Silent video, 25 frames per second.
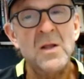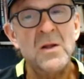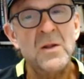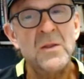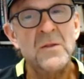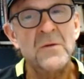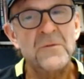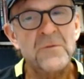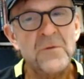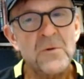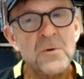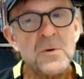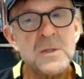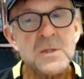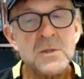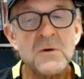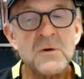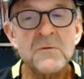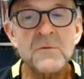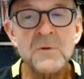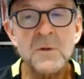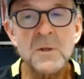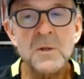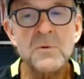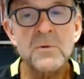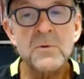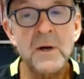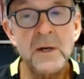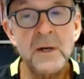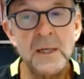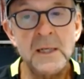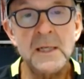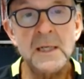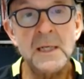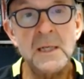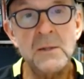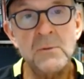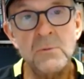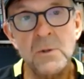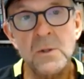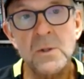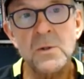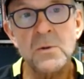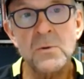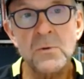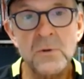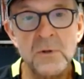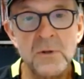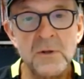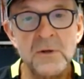the first year of his writing, he was
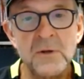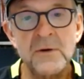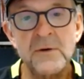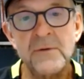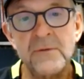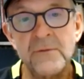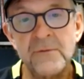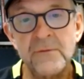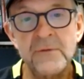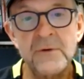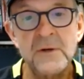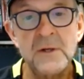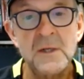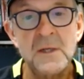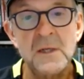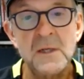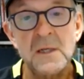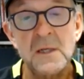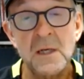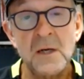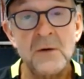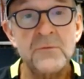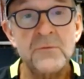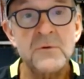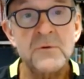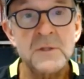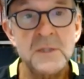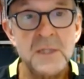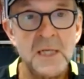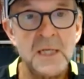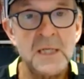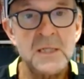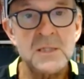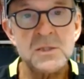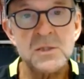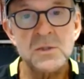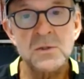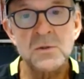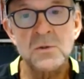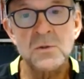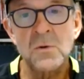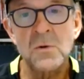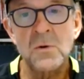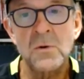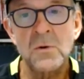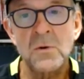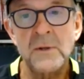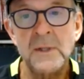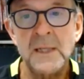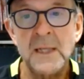sort of
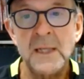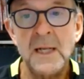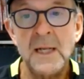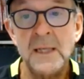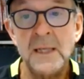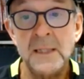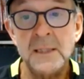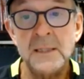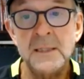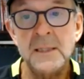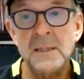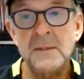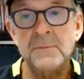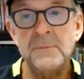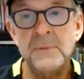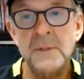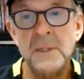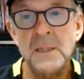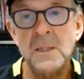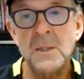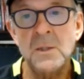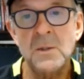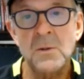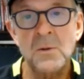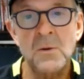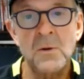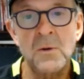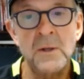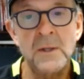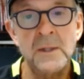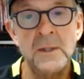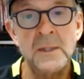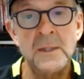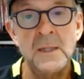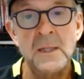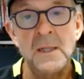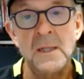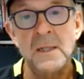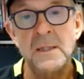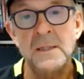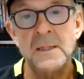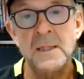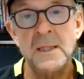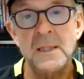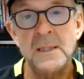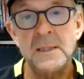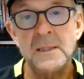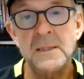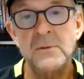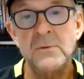confrontational, and he, and he did a piece on
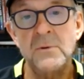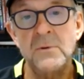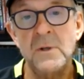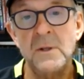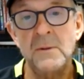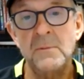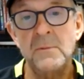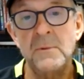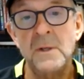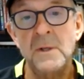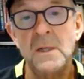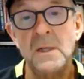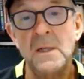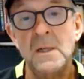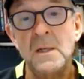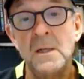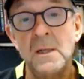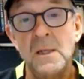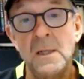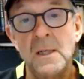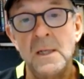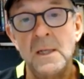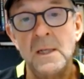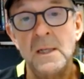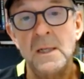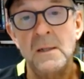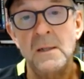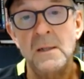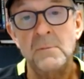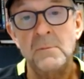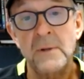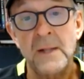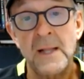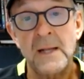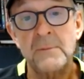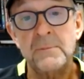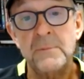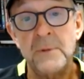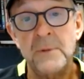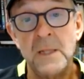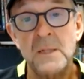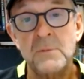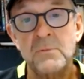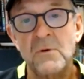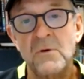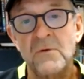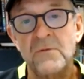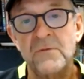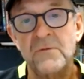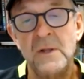saying to a uh, black
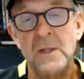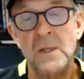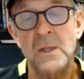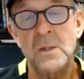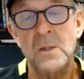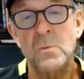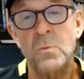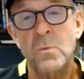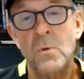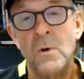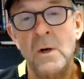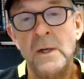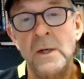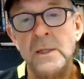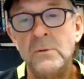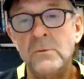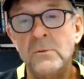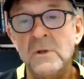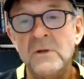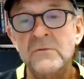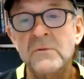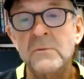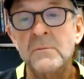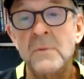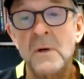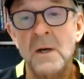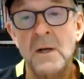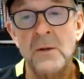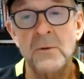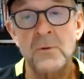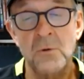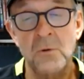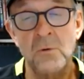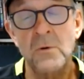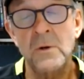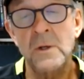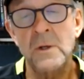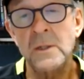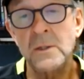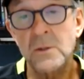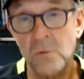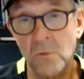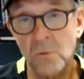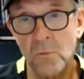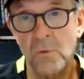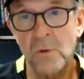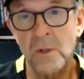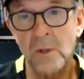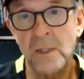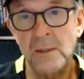baseball fans, why do you even bother going to
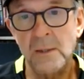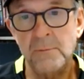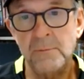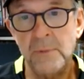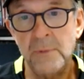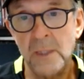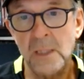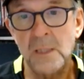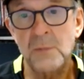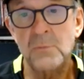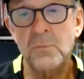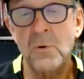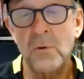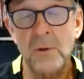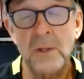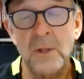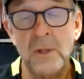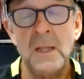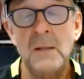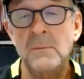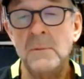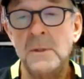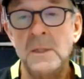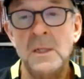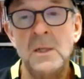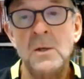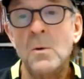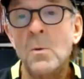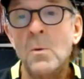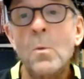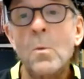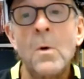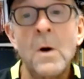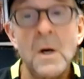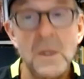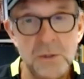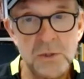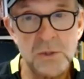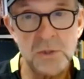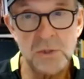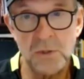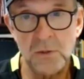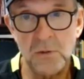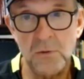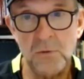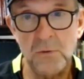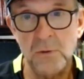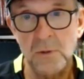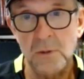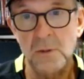white baseball games? They don't want
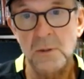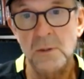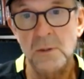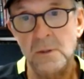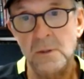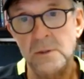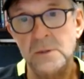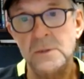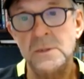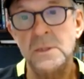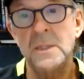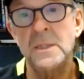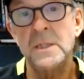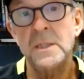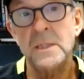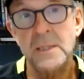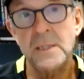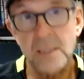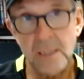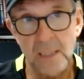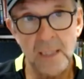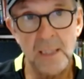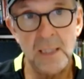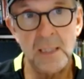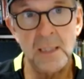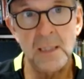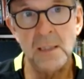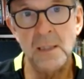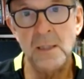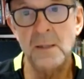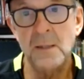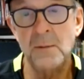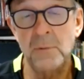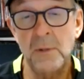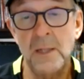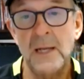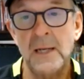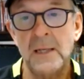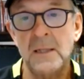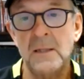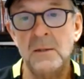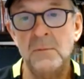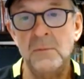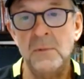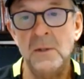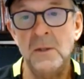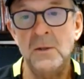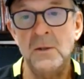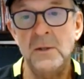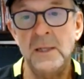you. Just stay in the black
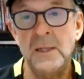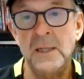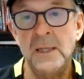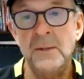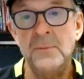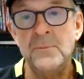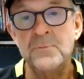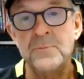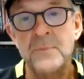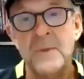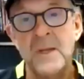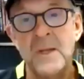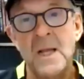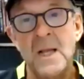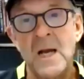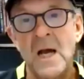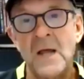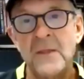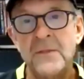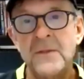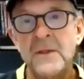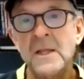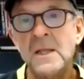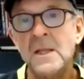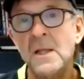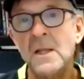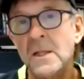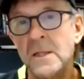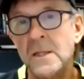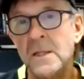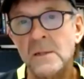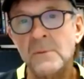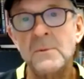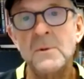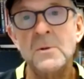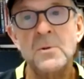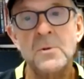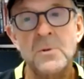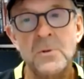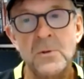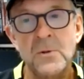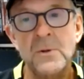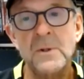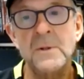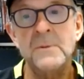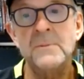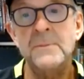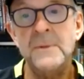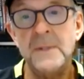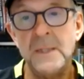community. I think some of those
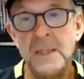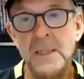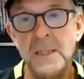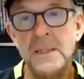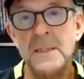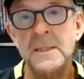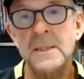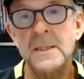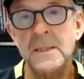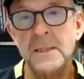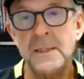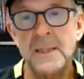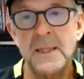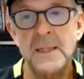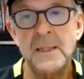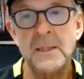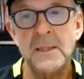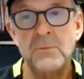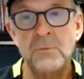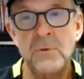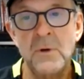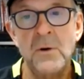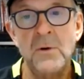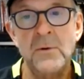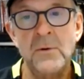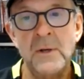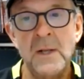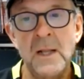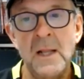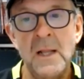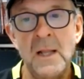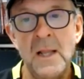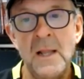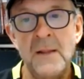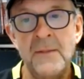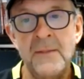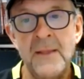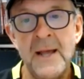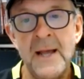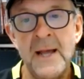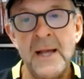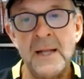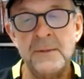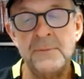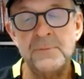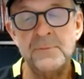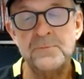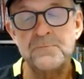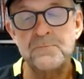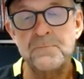early pieces that he wrote in, in
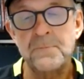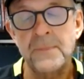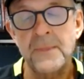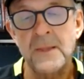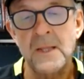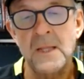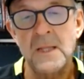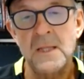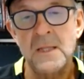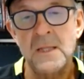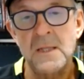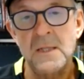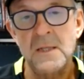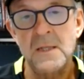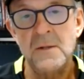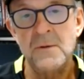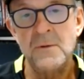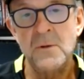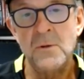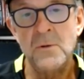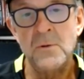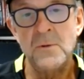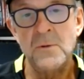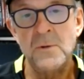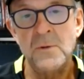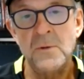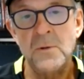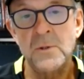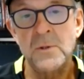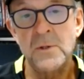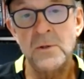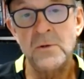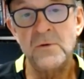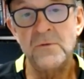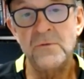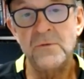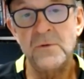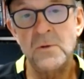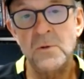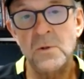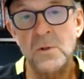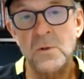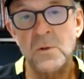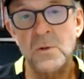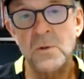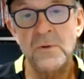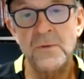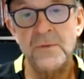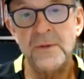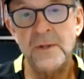that the, those interviews
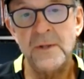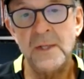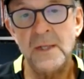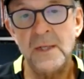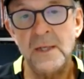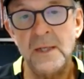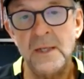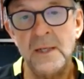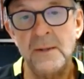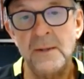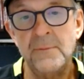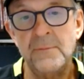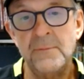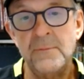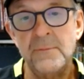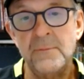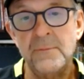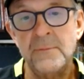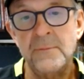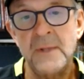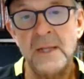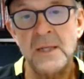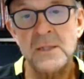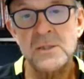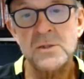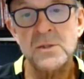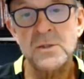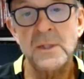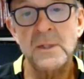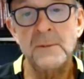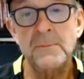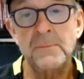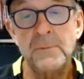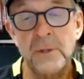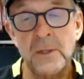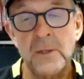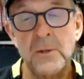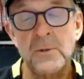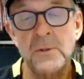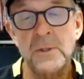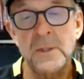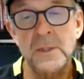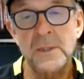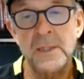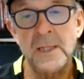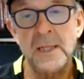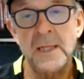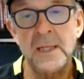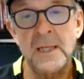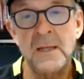with the uh, National League players as
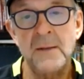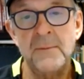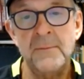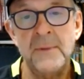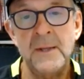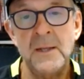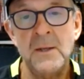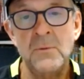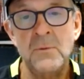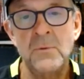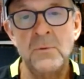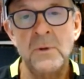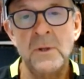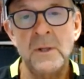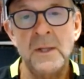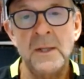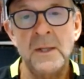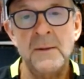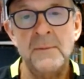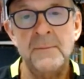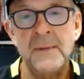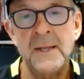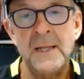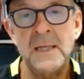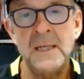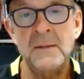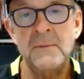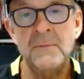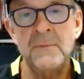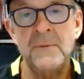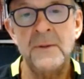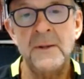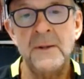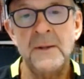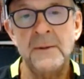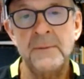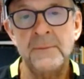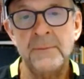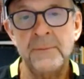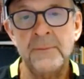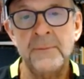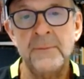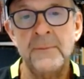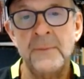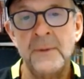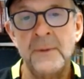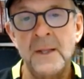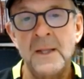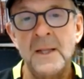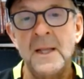they came in really made him think,
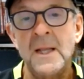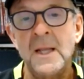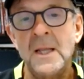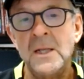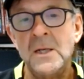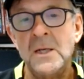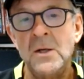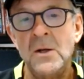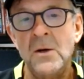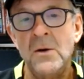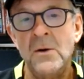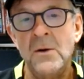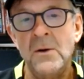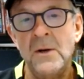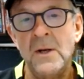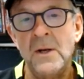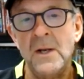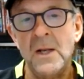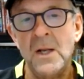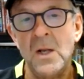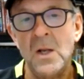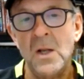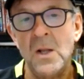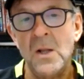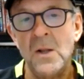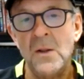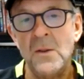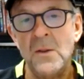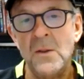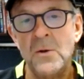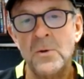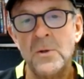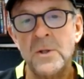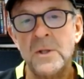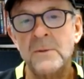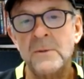hmm, you know, there's